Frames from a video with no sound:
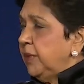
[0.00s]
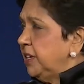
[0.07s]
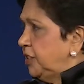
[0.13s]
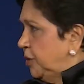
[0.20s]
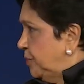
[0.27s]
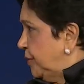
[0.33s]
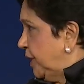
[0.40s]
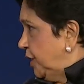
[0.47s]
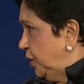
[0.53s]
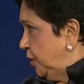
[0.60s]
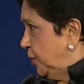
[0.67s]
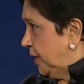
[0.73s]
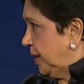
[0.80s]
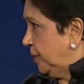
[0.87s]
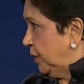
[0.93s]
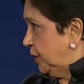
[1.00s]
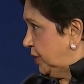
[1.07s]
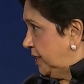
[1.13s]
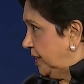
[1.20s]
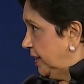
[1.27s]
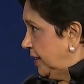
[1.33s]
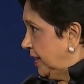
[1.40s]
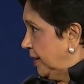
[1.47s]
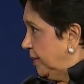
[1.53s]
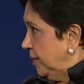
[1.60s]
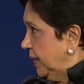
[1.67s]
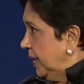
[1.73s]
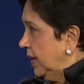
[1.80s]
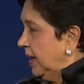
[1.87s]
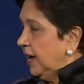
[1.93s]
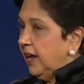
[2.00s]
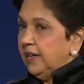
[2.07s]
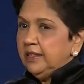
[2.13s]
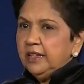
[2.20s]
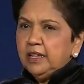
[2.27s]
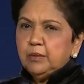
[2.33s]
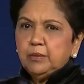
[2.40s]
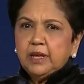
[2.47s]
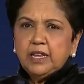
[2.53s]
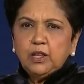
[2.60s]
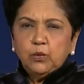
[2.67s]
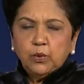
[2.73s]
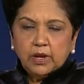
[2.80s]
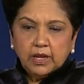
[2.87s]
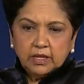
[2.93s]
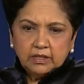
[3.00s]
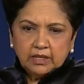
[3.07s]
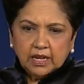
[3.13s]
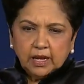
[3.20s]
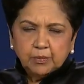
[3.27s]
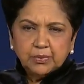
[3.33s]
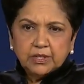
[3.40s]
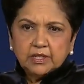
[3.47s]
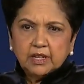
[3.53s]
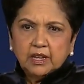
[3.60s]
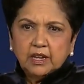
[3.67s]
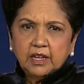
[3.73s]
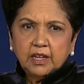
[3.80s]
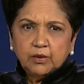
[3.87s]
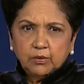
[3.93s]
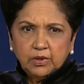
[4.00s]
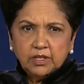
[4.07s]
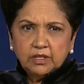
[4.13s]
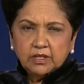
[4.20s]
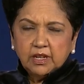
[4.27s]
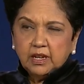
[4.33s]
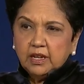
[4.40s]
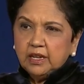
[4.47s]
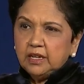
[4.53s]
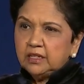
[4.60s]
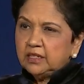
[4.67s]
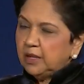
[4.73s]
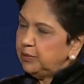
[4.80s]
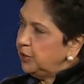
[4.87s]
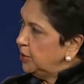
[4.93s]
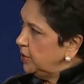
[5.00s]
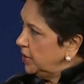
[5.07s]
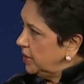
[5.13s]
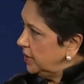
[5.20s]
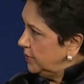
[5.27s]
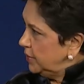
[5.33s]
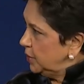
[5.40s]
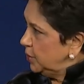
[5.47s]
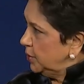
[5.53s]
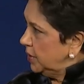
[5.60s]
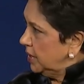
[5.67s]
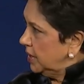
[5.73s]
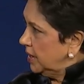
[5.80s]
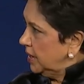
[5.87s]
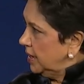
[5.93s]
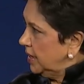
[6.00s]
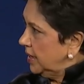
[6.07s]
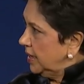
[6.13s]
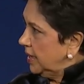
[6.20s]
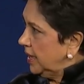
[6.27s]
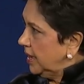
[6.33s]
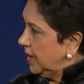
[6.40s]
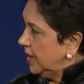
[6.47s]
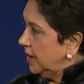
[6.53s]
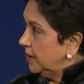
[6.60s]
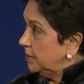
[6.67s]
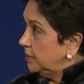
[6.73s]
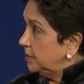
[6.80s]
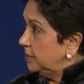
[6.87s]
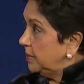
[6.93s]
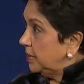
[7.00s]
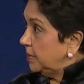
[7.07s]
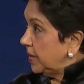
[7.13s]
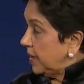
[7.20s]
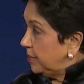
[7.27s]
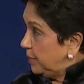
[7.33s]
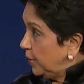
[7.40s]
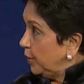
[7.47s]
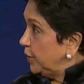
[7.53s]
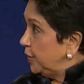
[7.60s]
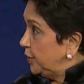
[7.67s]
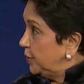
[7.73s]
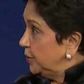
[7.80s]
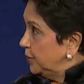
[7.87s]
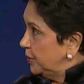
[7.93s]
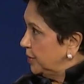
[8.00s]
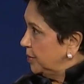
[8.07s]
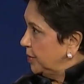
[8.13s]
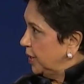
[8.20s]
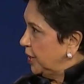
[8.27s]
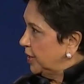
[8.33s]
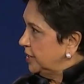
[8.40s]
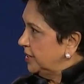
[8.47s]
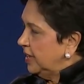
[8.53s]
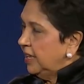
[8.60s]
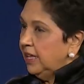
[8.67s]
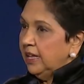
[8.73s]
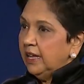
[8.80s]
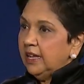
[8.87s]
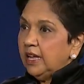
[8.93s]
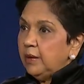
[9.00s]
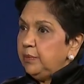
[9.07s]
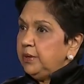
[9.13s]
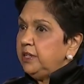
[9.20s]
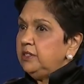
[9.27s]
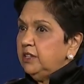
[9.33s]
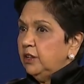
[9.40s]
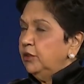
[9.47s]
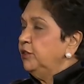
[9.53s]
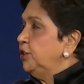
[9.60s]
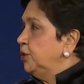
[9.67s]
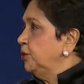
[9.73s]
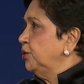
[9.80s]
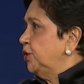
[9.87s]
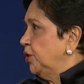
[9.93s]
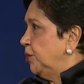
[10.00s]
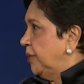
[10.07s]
might surprise you what I'm going to say now. I think in many ways, upskilling and reskilling is up to the individual employee too, because companies can only do so